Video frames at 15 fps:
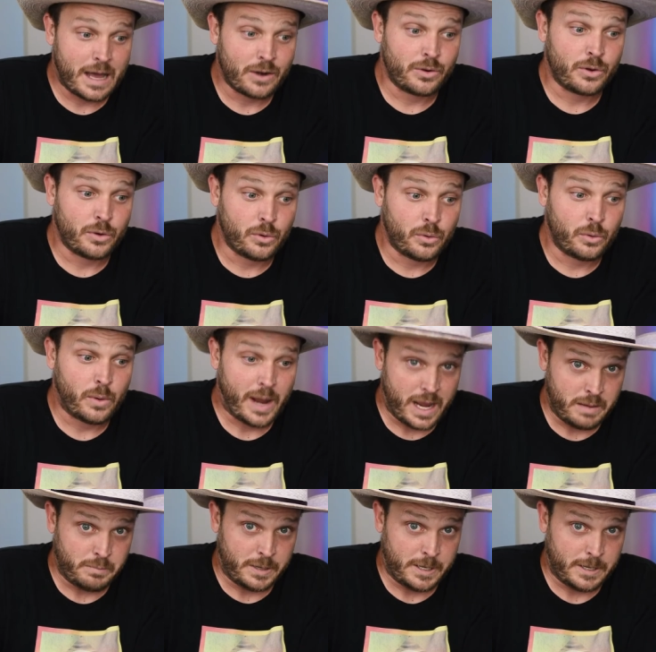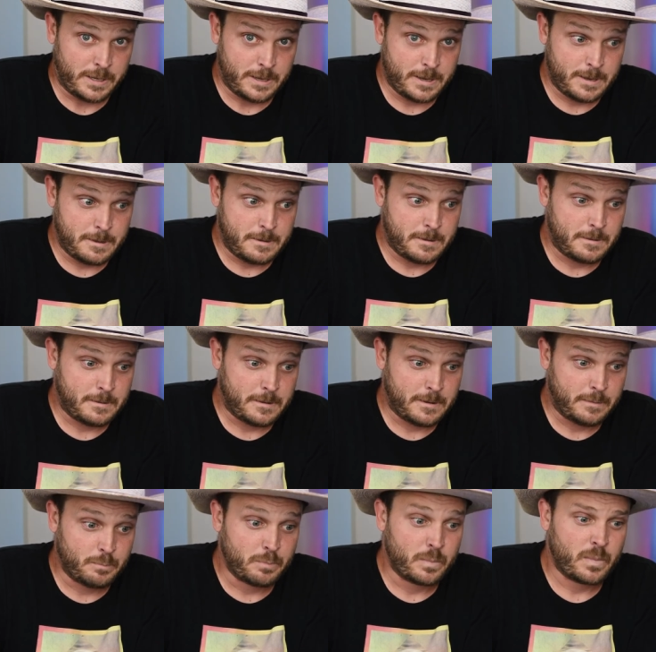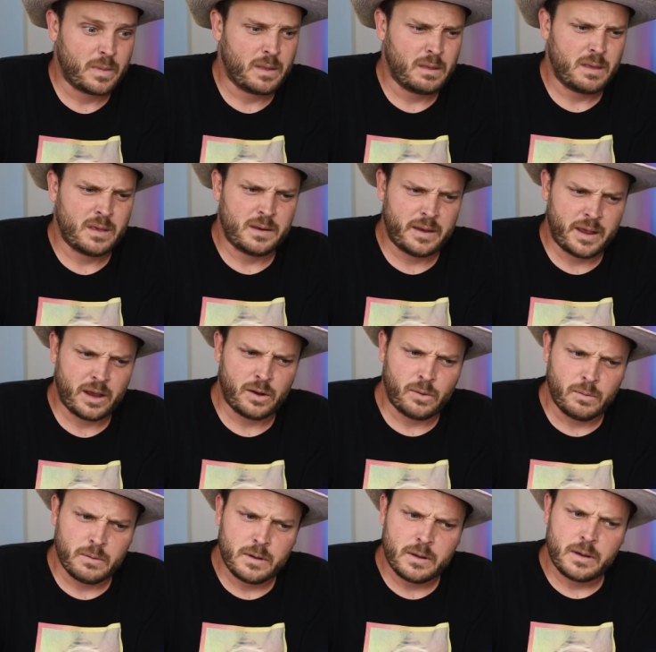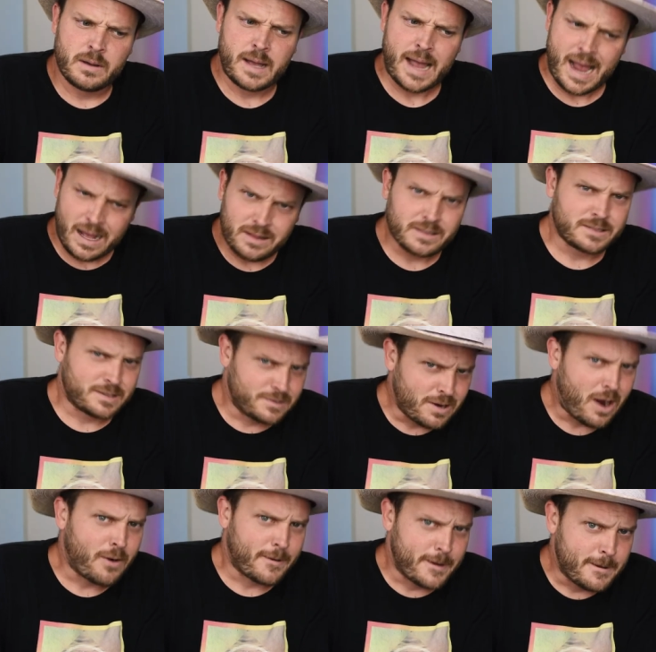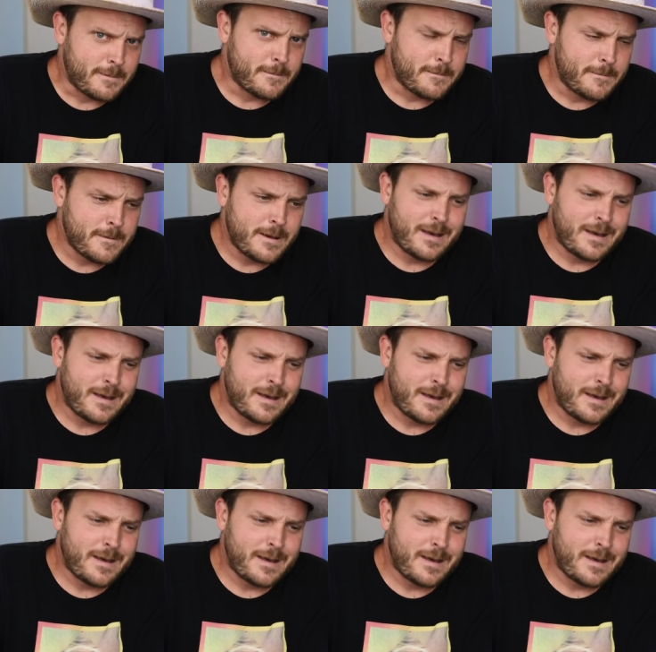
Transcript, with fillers: I don't know Amy. Um, now, Alex Dario,